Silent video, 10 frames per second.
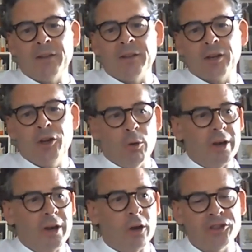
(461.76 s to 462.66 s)
and the
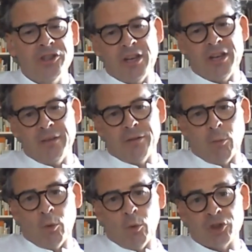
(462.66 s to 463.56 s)

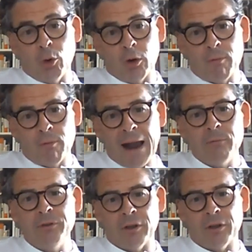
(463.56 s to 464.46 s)
curiosity that was all
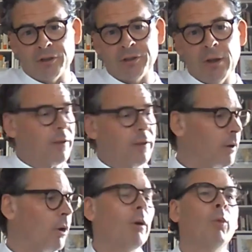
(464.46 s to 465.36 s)
around us
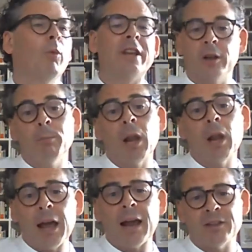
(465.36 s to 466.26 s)
that we could
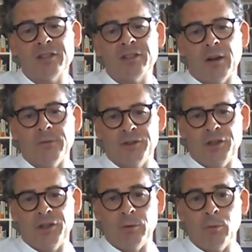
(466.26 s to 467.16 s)
apply
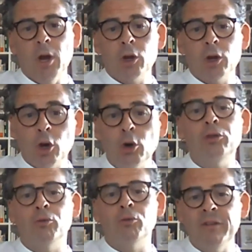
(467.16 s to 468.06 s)
ourselves to
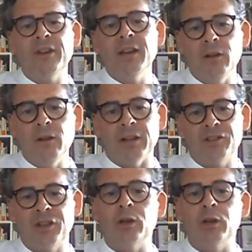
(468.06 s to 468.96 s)
could reveal
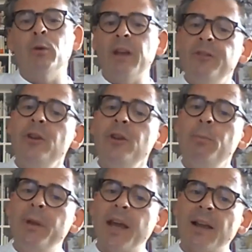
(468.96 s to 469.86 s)
this to you if
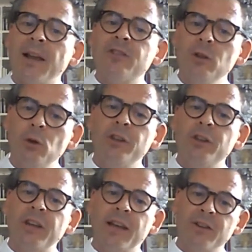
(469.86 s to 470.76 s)
you began to
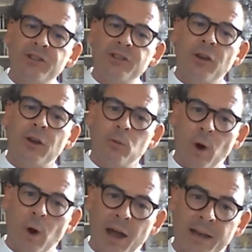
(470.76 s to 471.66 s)
look at it in a
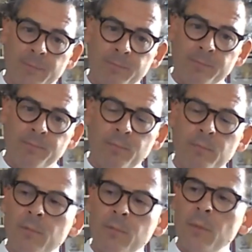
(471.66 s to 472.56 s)
certain way.
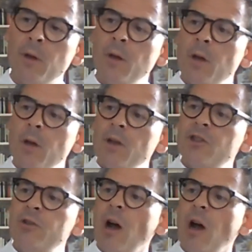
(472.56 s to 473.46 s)

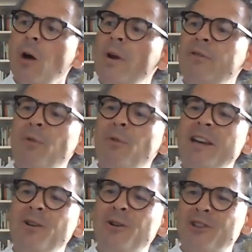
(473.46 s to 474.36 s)
So Darwin,
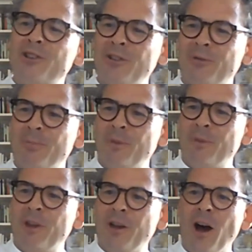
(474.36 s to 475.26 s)
when he looks at
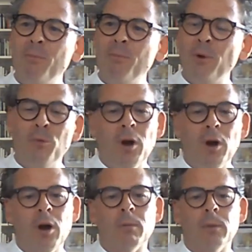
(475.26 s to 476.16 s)
the humble
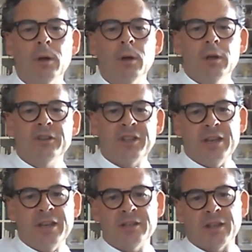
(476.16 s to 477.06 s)
worm,
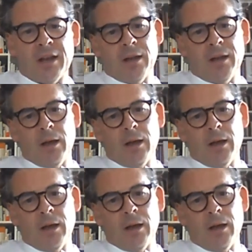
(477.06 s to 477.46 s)
sees